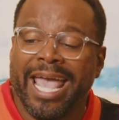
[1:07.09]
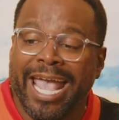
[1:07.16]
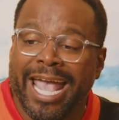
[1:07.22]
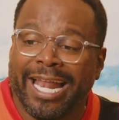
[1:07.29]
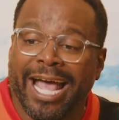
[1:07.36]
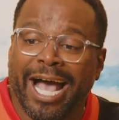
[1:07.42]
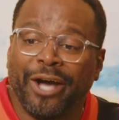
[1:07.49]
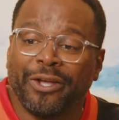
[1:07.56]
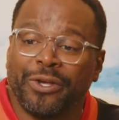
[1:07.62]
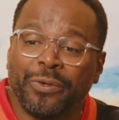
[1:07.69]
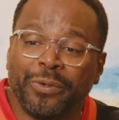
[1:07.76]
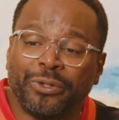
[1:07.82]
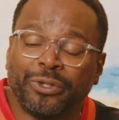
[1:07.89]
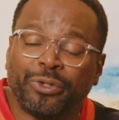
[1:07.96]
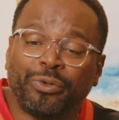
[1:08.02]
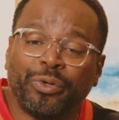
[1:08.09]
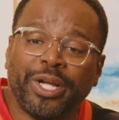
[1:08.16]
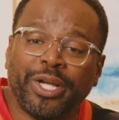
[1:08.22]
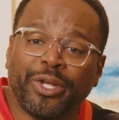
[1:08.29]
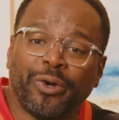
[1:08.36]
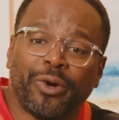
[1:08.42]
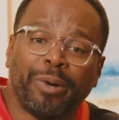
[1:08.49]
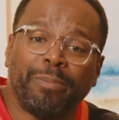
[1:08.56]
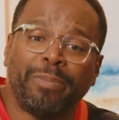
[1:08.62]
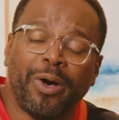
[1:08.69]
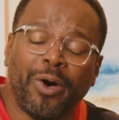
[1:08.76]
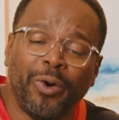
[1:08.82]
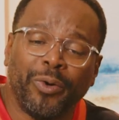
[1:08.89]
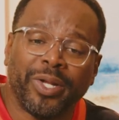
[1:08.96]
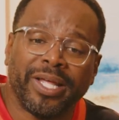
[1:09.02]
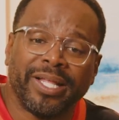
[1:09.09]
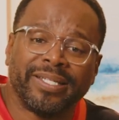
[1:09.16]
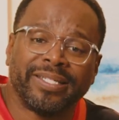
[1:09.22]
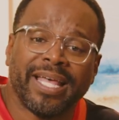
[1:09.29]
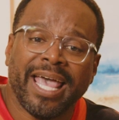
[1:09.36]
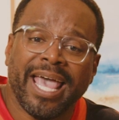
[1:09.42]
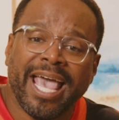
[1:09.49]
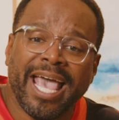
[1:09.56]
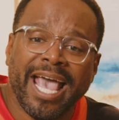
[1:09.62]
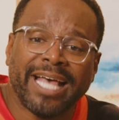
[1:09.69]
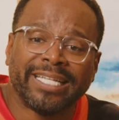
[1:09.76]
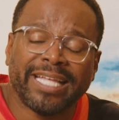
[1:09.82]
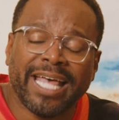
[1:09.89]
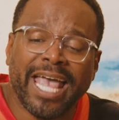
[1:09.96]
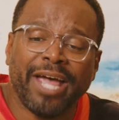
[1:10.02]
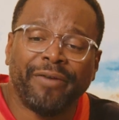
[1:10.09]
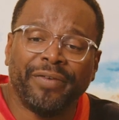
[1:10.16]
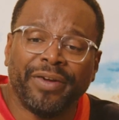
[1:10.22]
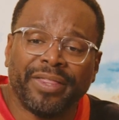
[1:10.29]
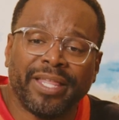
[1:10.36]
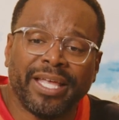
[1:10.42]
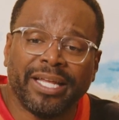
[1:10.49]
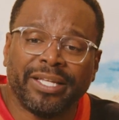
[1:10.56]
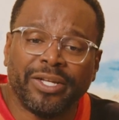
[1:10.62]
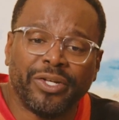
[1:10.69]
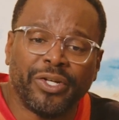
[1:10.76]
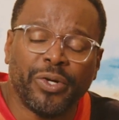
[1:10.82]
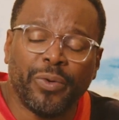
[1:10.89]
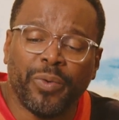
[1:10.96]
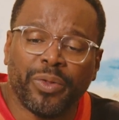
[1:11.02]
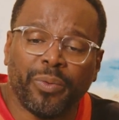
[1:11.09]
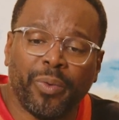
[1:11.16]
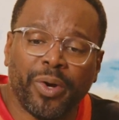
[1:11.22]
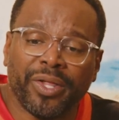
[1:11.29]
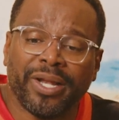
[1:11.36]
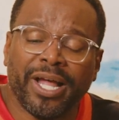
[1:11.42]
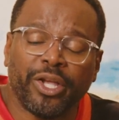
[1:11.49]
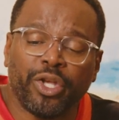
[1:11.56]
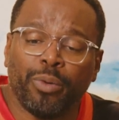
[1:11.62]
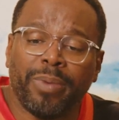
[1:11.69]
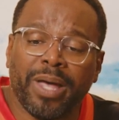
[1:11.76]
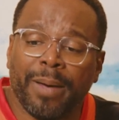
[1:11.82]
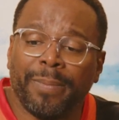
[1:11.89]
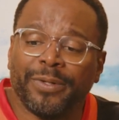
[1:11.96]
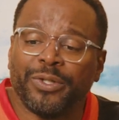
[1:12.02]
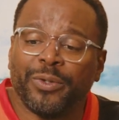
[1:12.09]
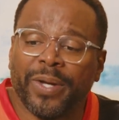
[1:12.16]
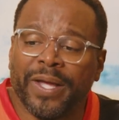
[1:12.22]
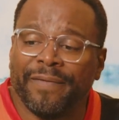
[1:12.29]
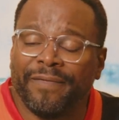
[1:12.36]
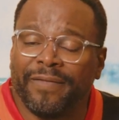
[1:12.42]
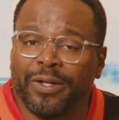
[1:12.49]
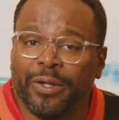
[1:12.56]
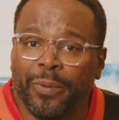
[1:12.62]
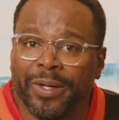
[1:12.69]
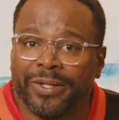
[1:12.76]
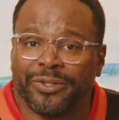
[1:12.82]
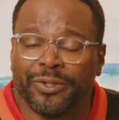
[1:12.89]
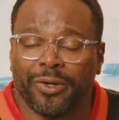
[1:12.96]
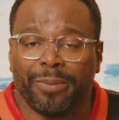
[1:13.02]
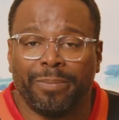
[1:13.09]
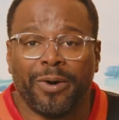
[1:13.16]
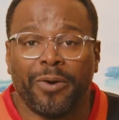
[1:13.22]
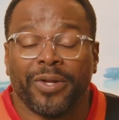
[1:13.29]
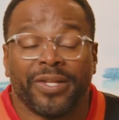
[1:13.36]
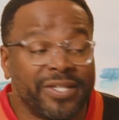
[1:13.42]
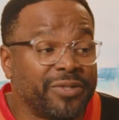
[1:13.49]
And how you treat your opponents has everything to do with whether or not you'll be able to influence your opponents.